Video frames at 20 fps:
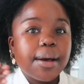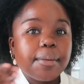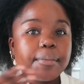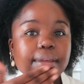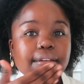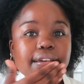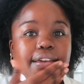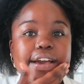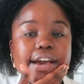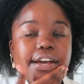
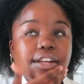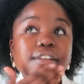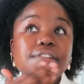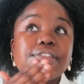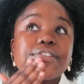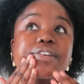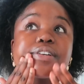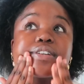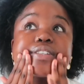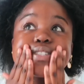It kind of
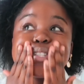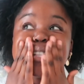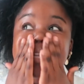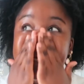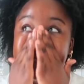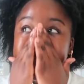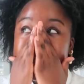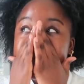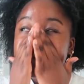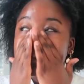feels
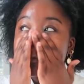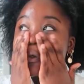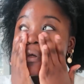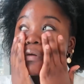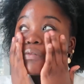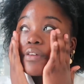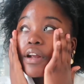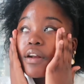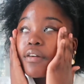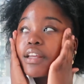like a
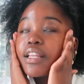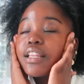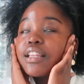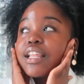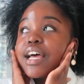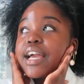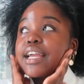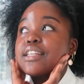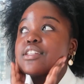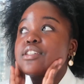very
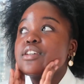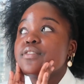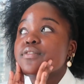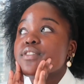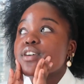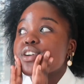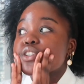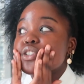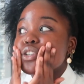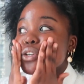lighter
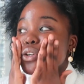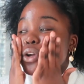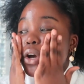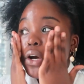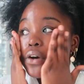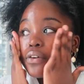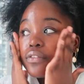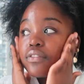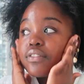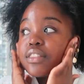version
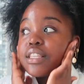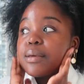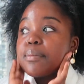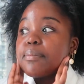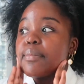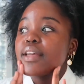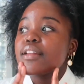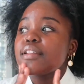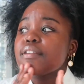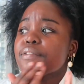of the
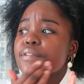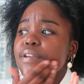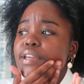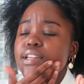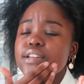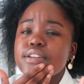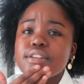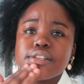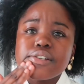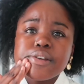
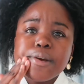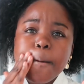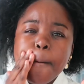Benefit